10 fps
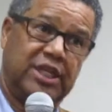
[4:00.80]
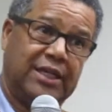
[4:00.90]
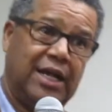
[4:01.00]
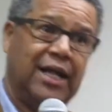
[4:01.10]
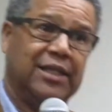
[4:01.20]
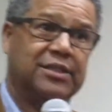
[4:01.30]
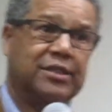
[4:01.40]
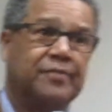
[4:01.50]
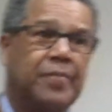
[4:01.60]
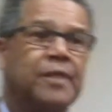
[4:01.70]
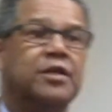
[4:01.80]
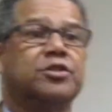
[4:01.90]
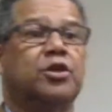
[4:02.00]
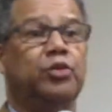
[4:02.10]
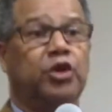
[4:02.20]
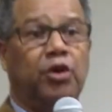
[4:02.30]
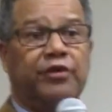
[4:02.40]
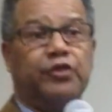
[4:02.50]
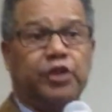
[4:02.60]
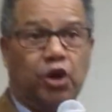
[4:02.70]
technology. So we're
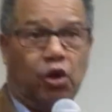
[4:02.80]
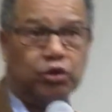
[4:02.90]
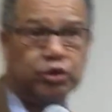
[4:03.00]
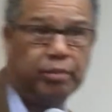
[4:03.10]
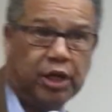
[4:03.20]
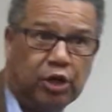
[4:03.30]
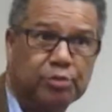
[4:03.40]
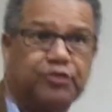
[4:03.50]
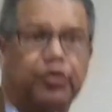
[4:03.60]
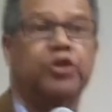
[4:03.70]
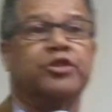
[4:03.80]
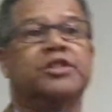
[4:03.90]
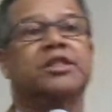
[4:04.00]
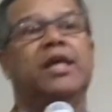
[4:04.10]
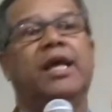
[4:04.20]
going for the older bulbs first.